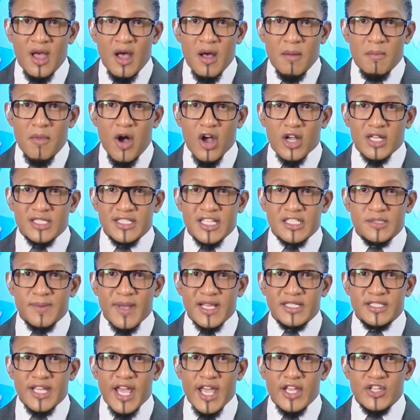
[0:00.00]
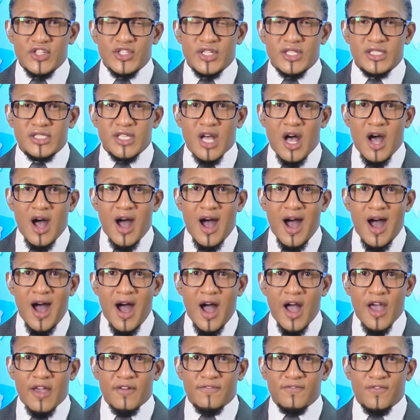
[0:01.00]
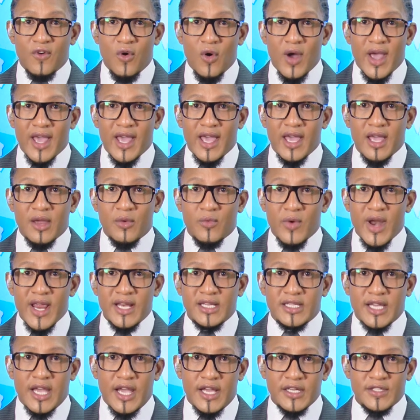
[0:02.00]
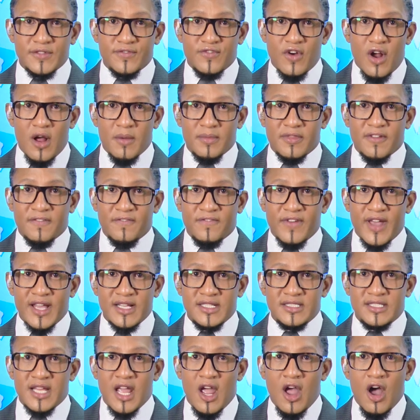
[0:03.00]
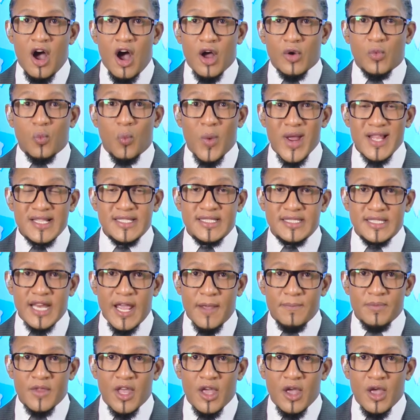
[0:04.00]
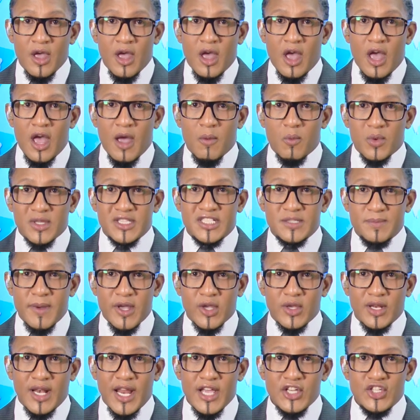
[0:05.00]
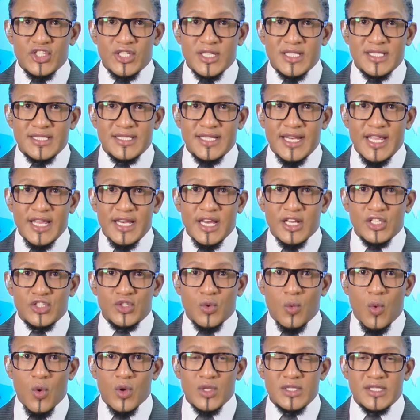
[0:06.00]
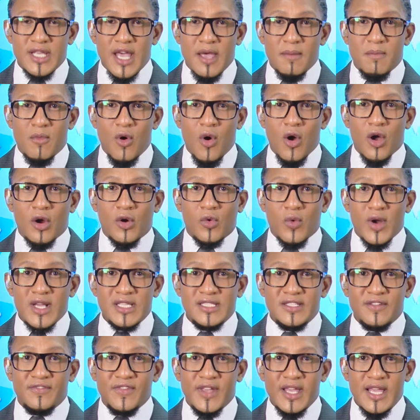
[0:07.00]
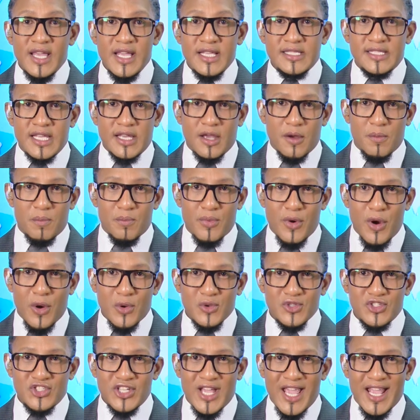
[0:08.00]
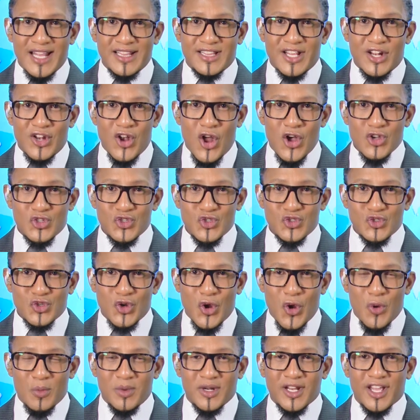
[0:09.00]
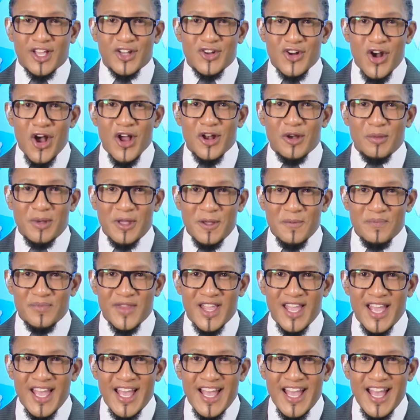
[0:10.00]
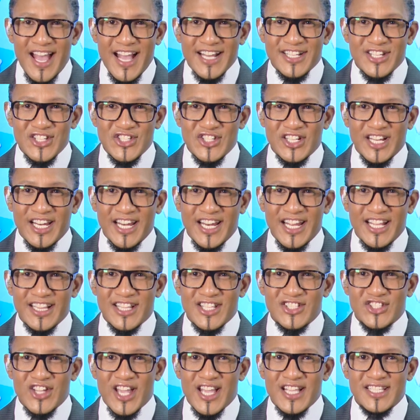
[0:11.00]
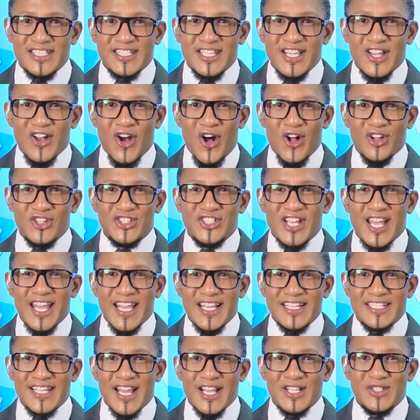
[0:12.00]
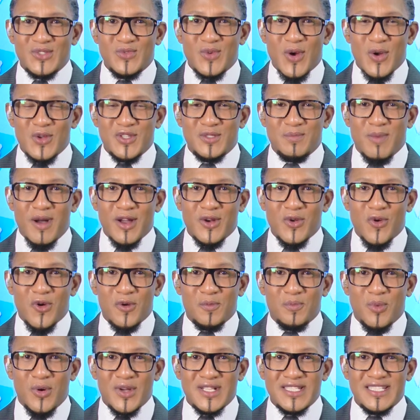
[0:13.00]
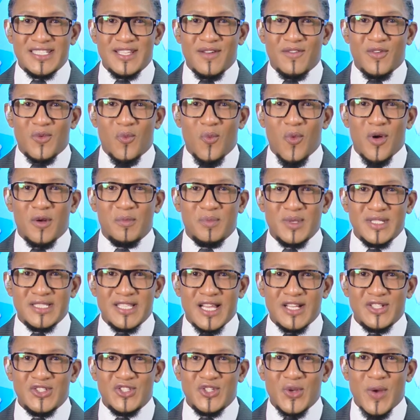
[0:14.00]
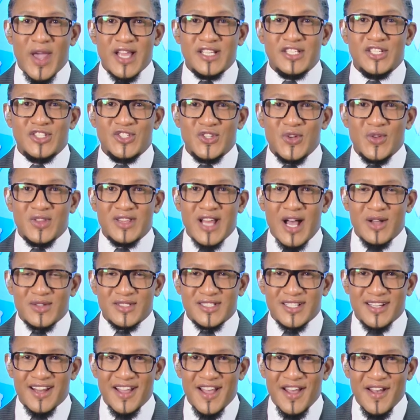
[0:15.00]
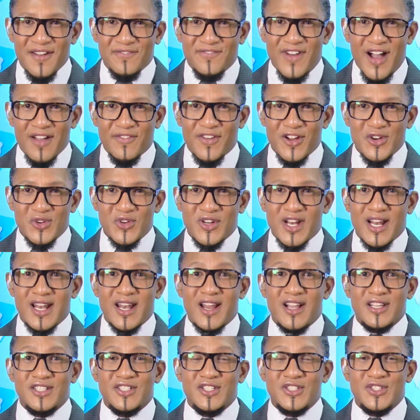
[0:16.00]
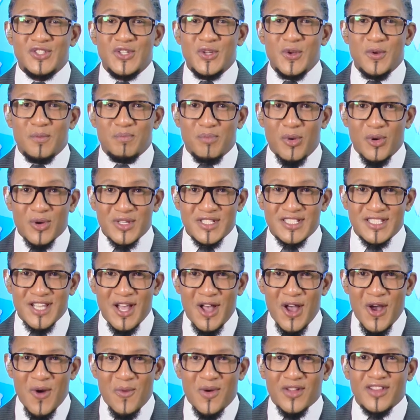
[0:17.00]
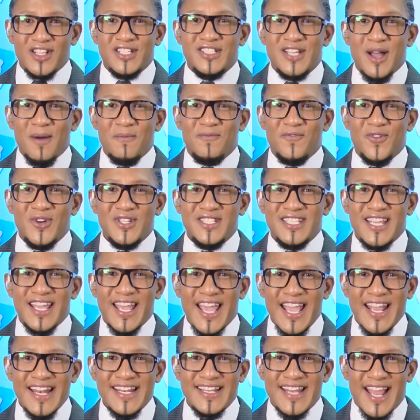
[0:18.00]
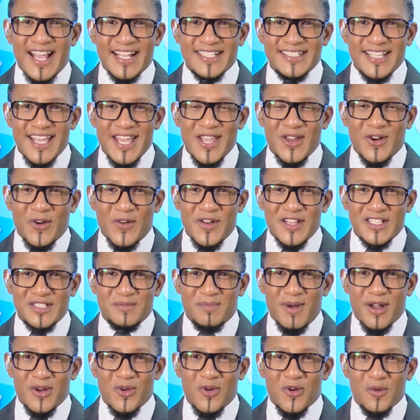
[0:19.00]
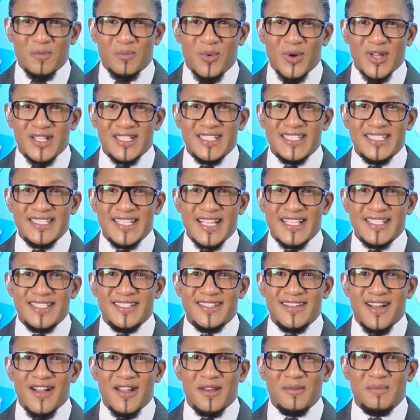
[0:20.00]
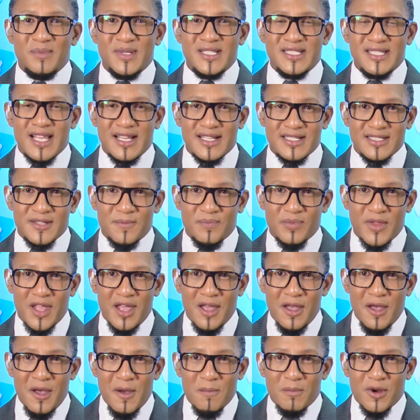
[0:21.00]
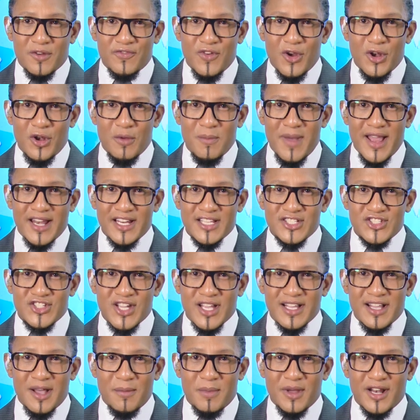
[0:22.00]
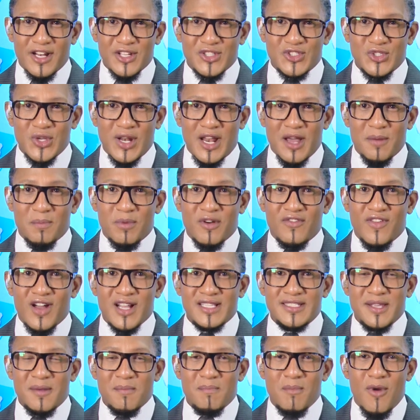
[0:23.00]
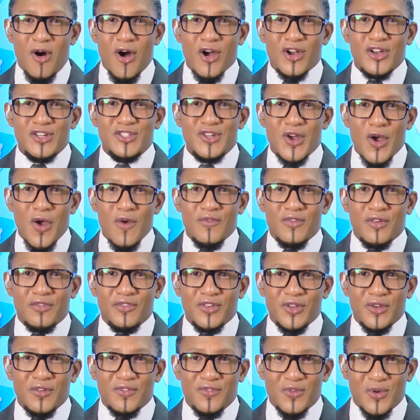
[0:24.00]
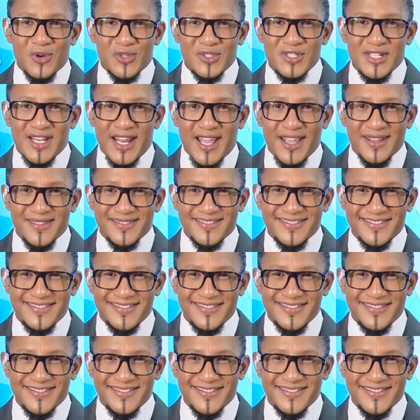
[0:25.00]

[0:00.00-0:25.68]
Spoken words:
Markets' expectations are high for a rate cut from the Fed on Wednesday, and with speculations leaning towards a more aggressive easing approach in the largest global economy. Additionally, the JSE All-Share Index rose by 0.71% to 82,592 points, while the Top 40 Index increased by 0.69%. Portfolio manager Kabelo Tsula provides a market overview for today.